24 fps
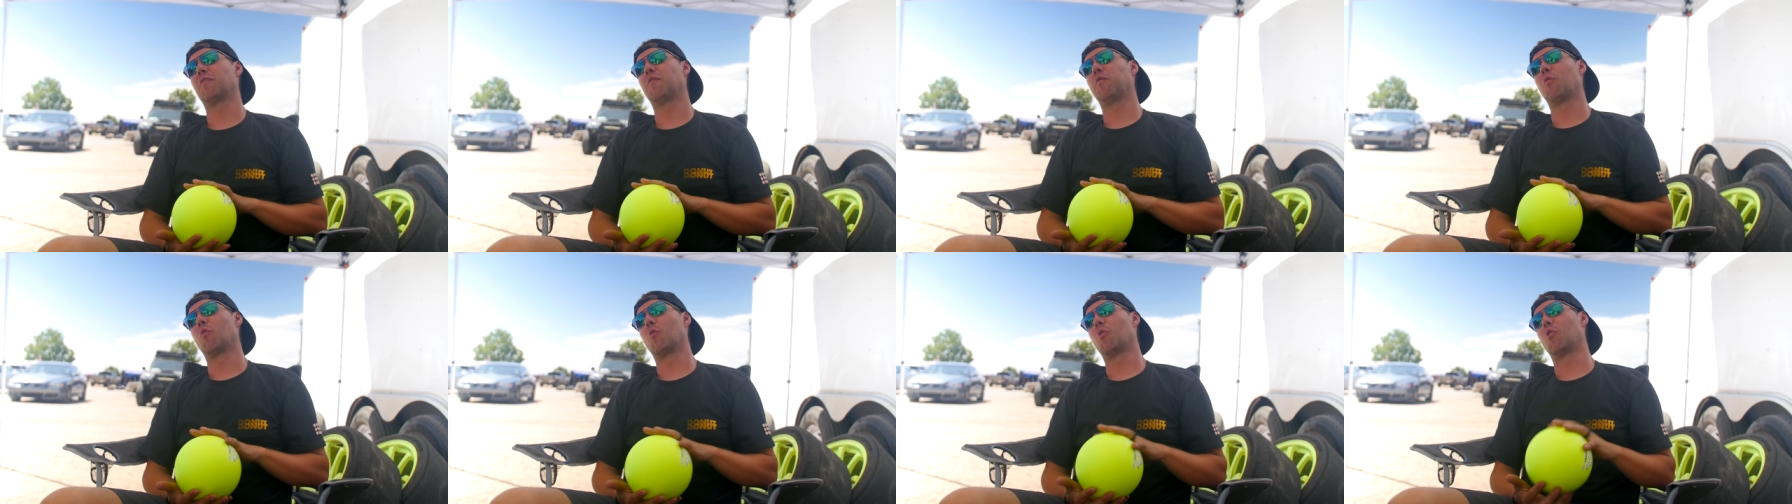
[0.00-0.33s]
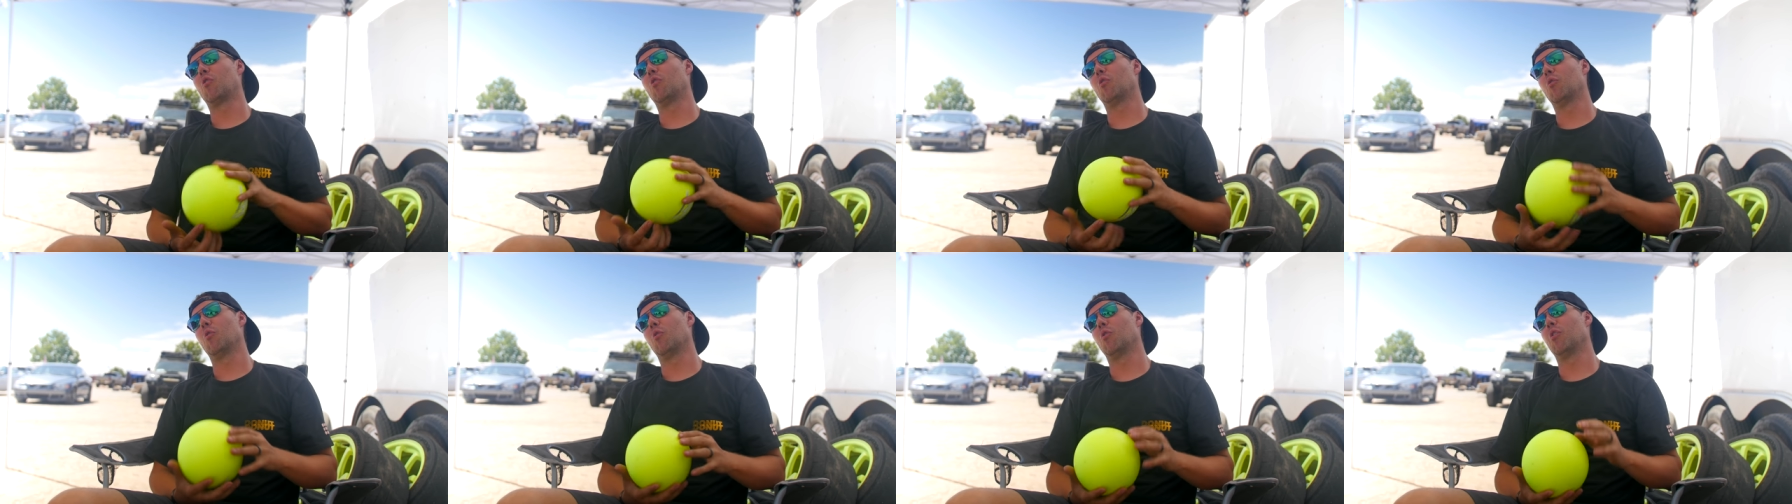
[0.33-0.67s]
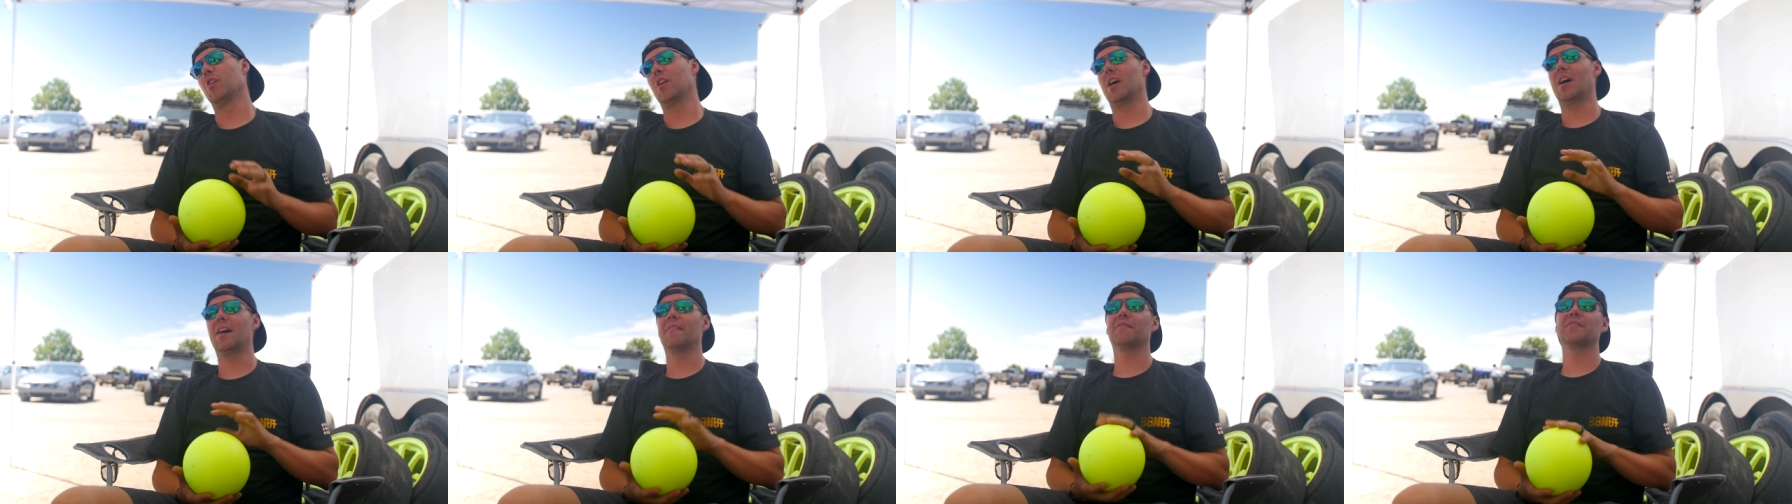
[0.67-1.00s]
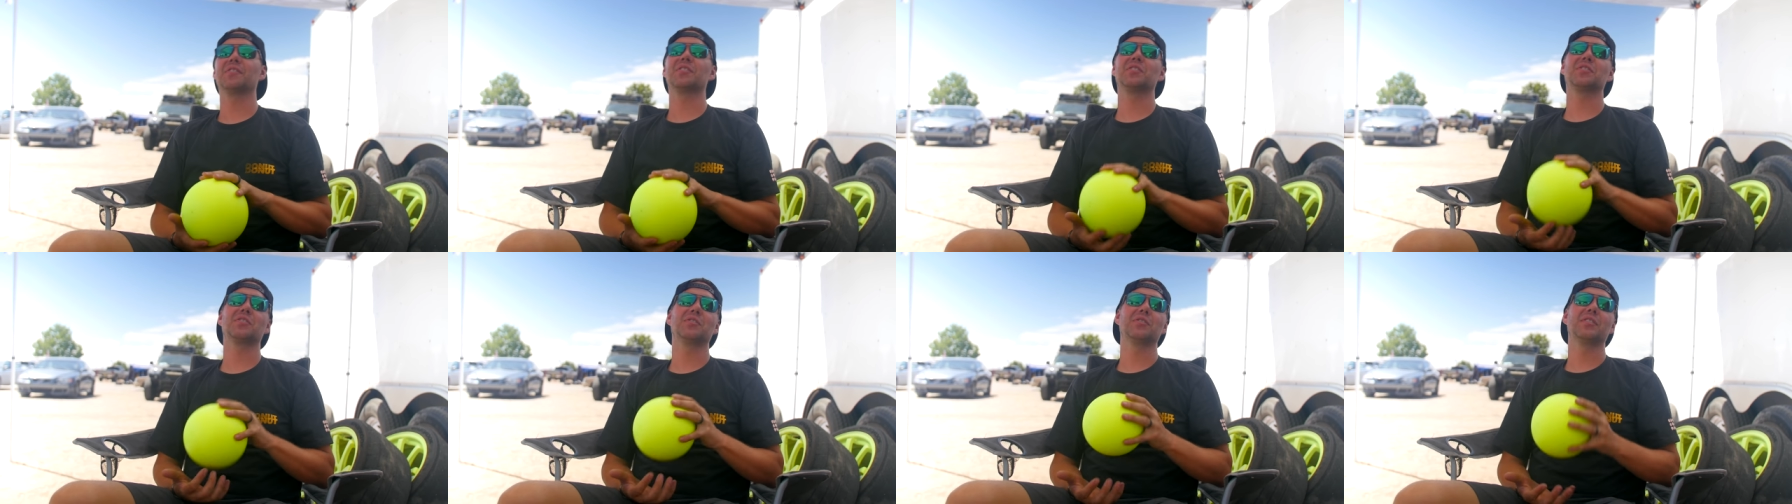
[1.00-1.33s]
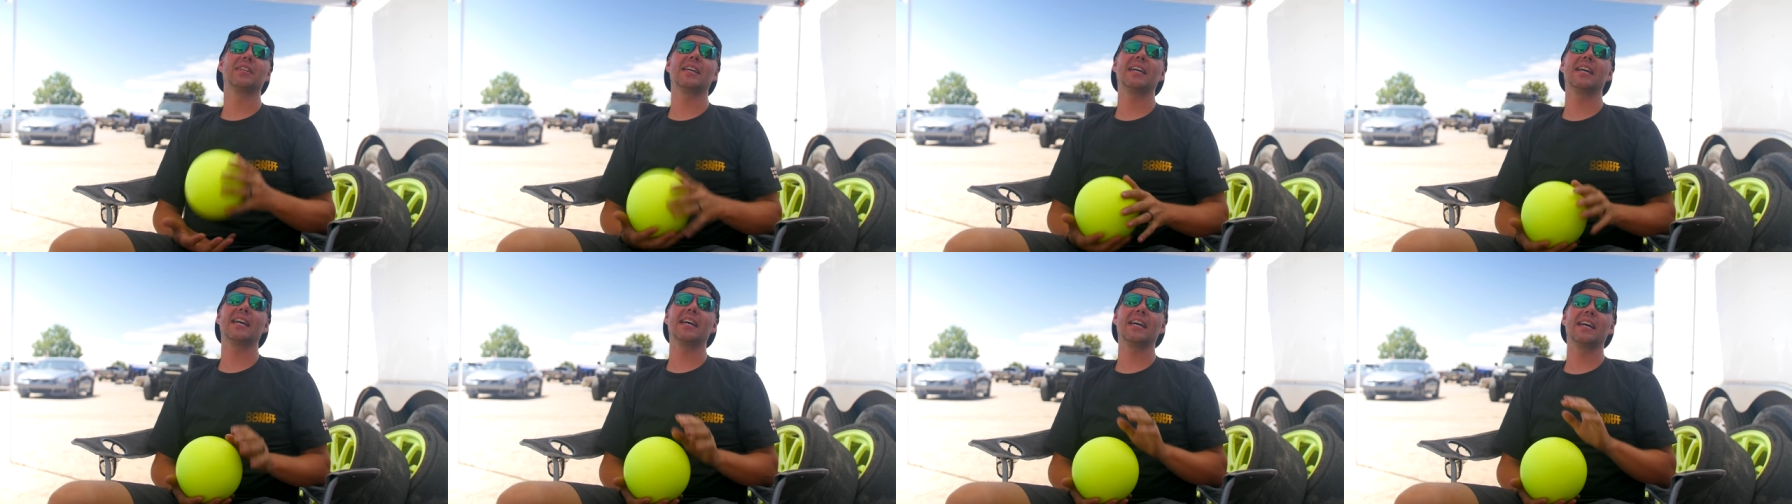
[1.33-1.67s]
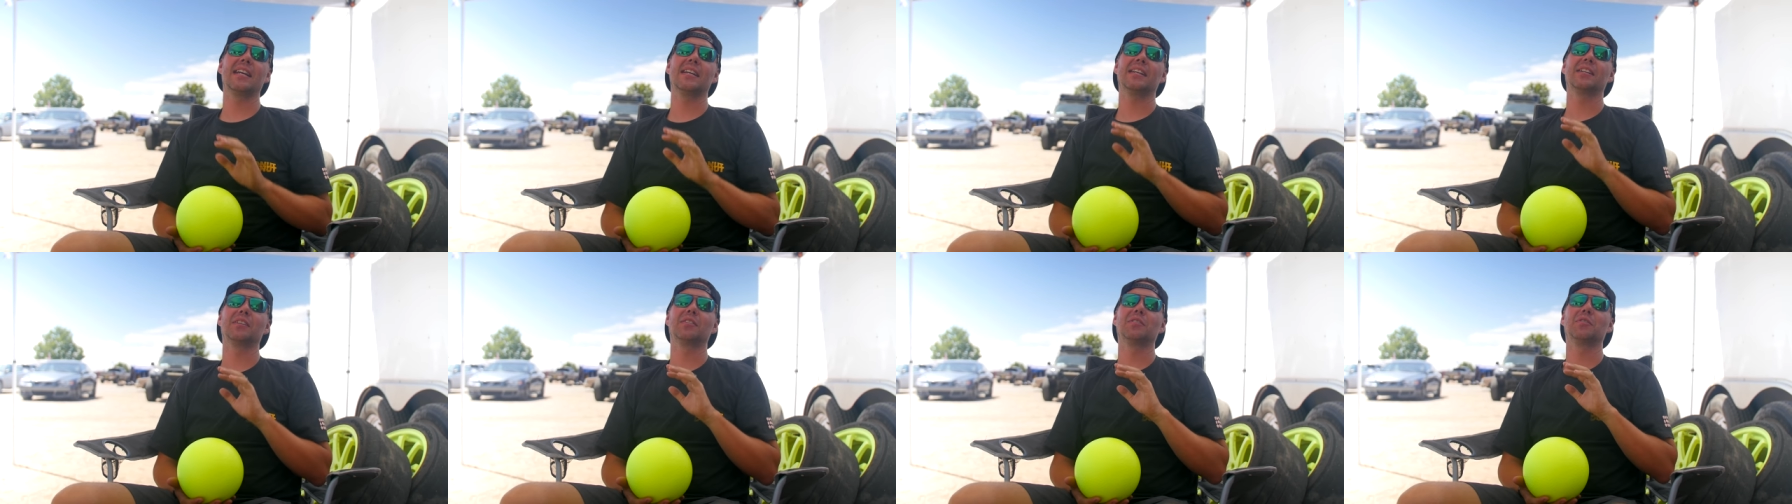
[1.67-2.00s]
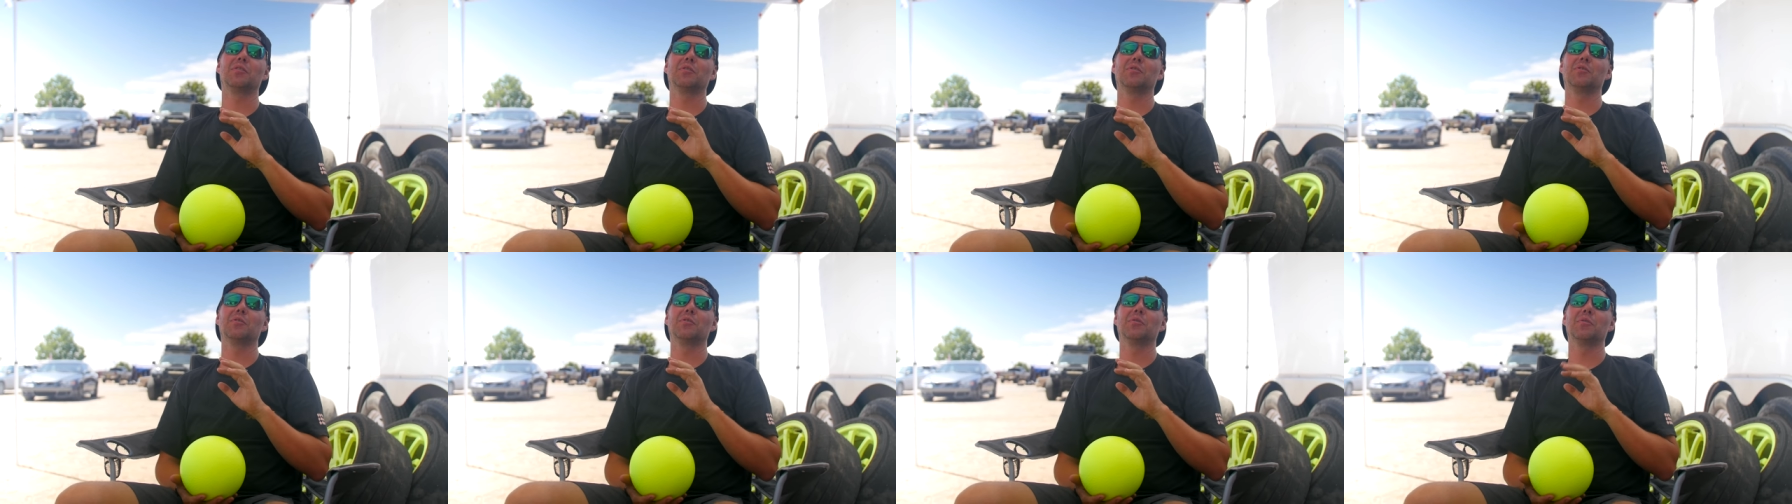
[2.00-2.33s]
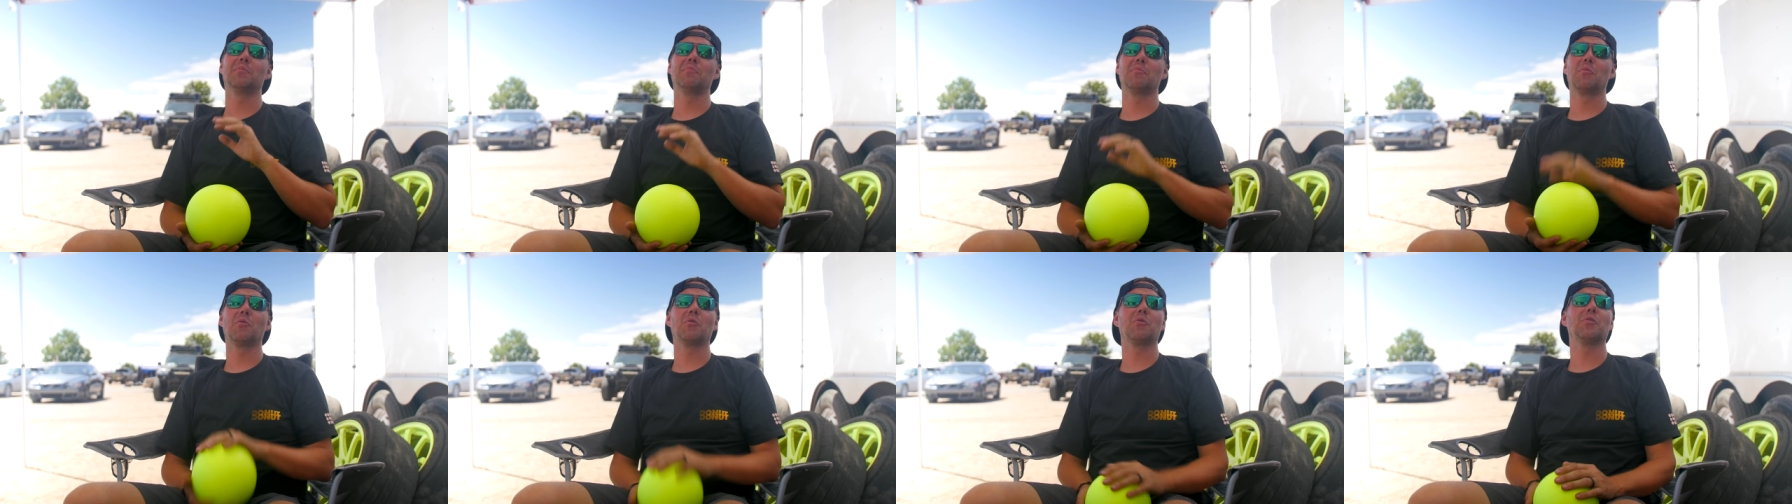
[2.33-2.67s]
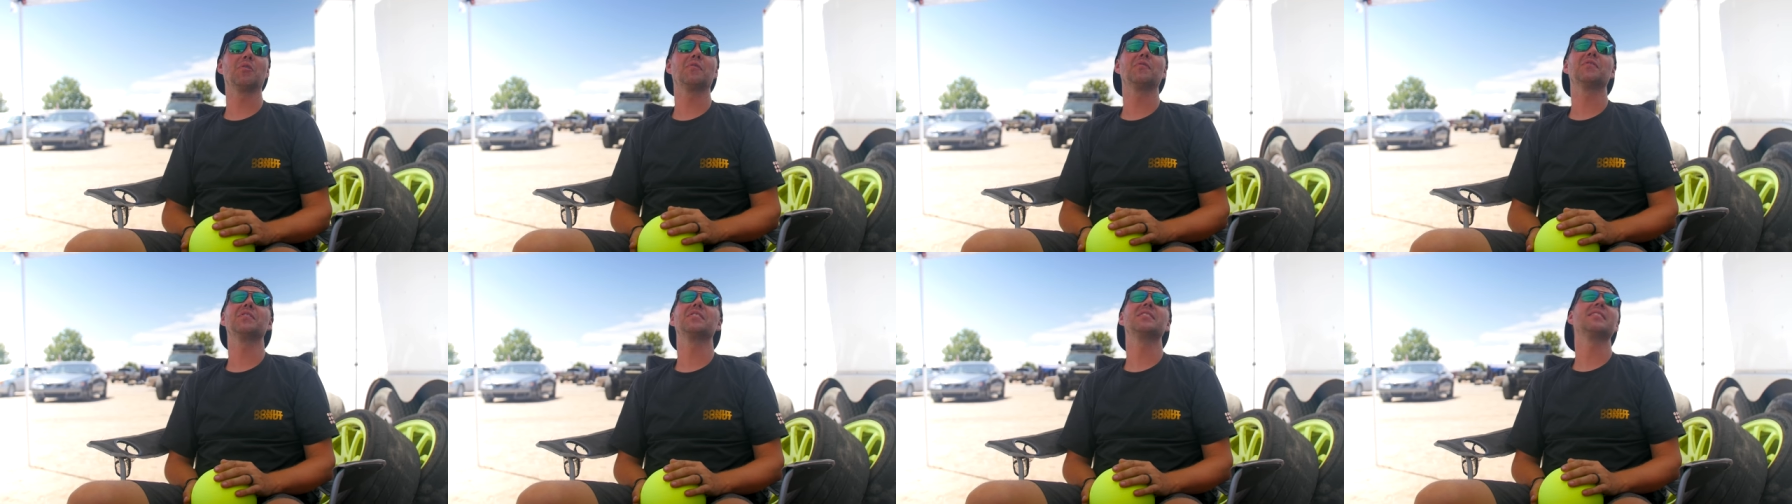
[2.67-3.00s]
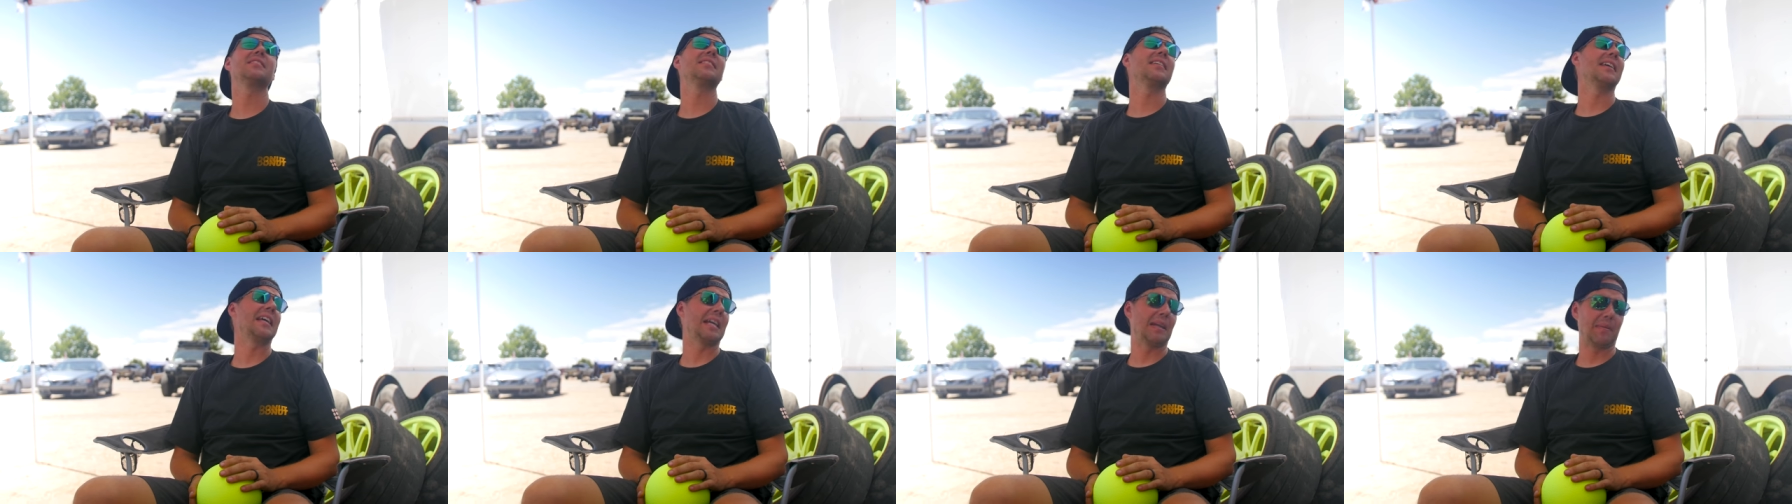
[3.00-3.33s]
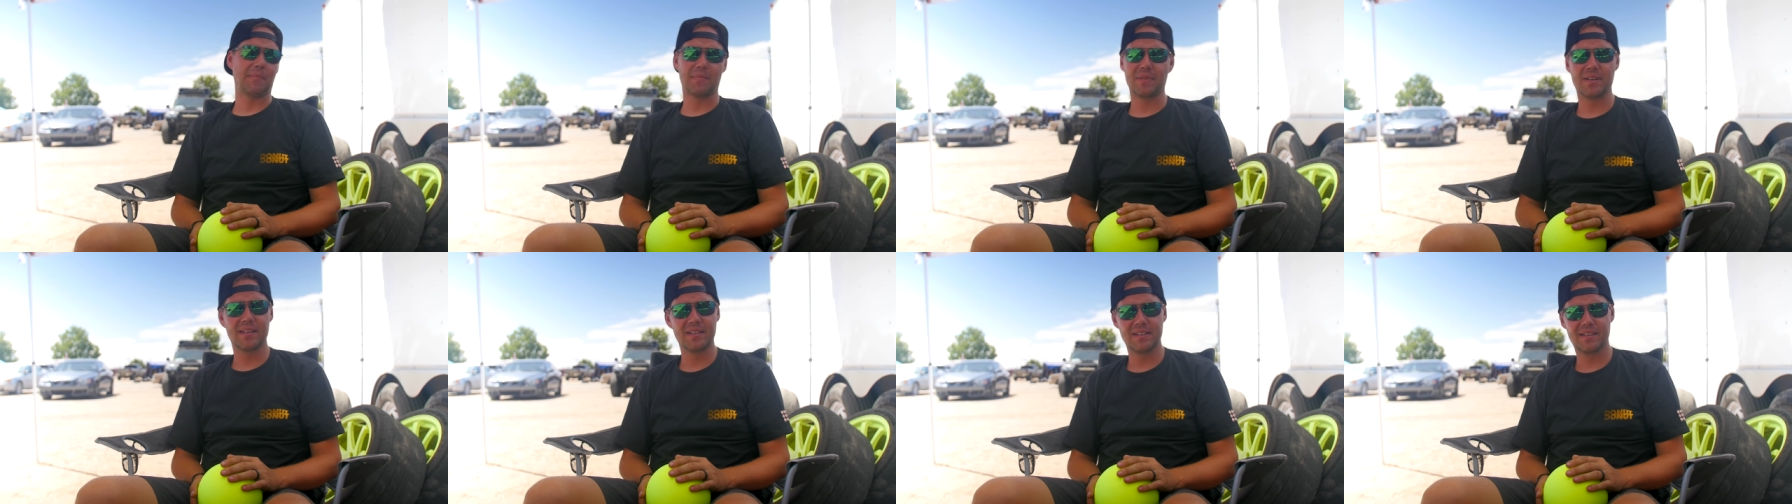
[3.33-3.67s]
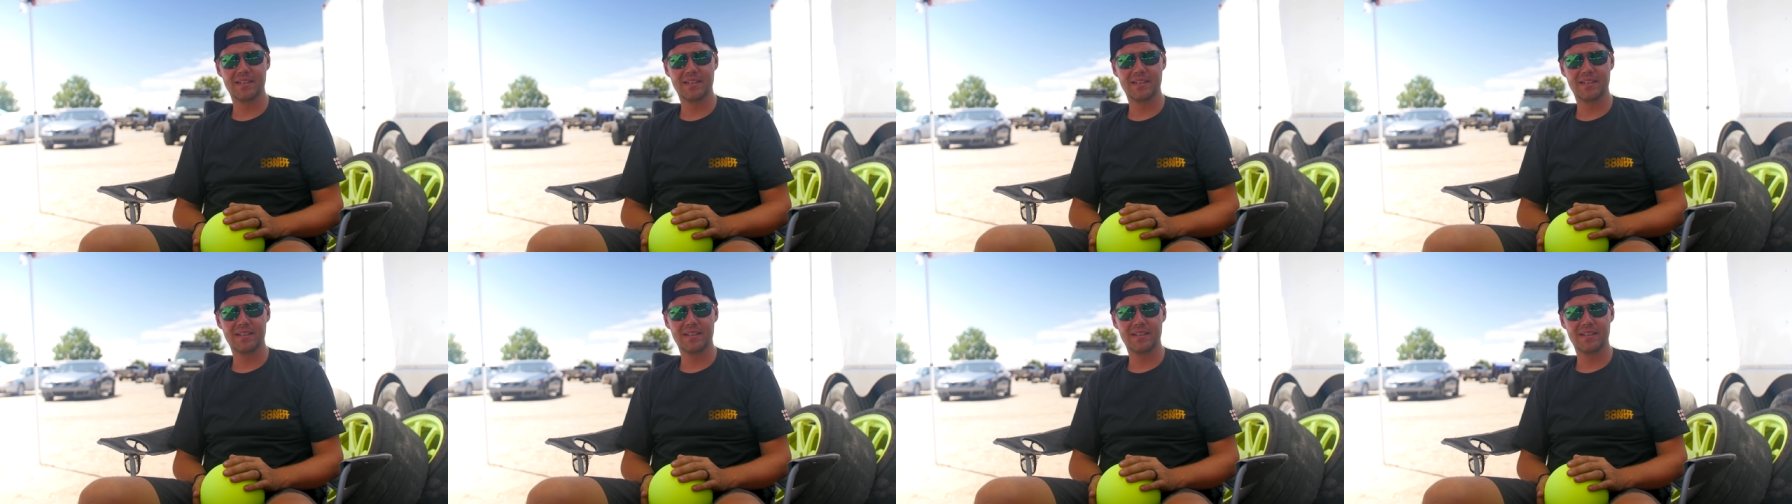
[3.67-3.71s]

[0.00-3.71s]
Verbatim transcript: for old Officer Dan include more of the same.